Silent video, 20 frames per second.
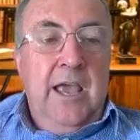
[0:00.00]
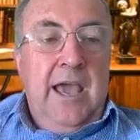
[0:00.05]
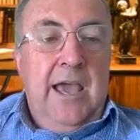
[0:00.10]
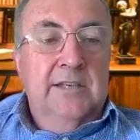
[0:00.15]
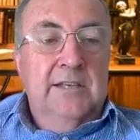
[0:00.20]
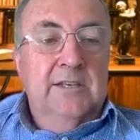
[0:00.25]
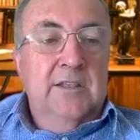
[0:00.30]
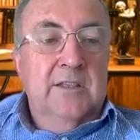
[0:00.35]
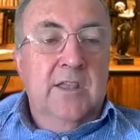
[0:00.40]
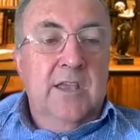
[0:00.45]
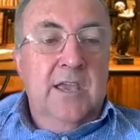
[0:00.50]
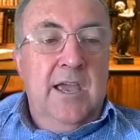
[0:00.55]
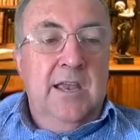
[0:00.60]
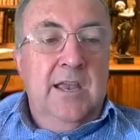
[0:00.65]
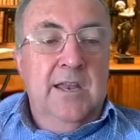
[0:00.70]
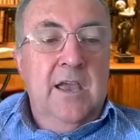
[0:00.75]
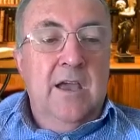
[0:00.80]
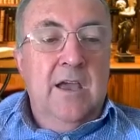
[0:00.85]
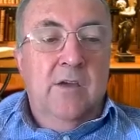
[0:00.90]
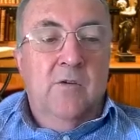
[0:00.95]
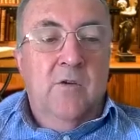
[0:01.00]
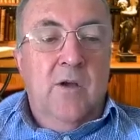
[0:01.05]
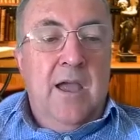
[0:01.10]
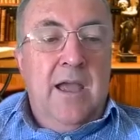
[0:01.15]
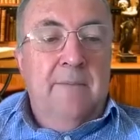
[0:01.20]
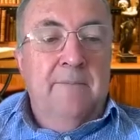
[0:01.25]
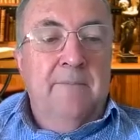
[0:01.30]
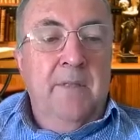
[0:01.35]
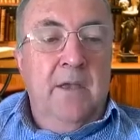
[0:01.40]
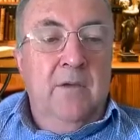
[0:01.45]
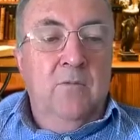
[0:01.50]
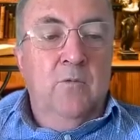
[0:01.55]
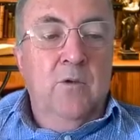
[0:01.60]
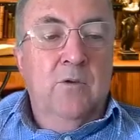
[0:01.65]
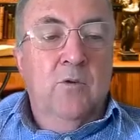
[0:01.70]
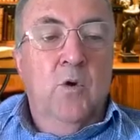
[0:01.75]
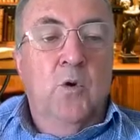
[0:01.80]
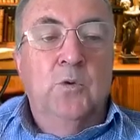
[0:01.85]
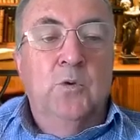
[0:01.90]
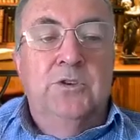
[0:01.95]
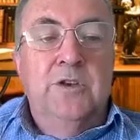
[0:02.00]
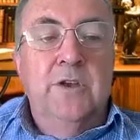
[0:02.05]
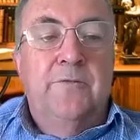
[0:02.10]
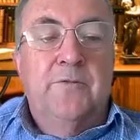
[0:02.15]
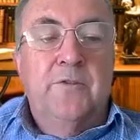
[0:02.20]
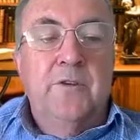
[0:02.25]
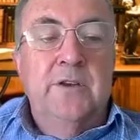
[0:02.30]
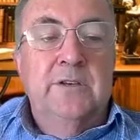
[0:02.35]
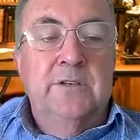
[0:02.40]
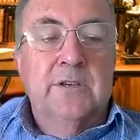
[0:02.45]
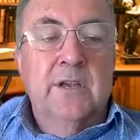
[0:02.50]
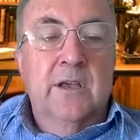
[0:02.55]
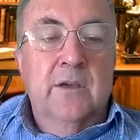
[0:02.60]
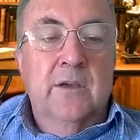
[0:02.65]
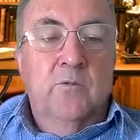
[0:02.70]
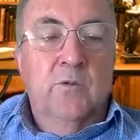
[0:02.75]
as in the Enneagram, we're all different.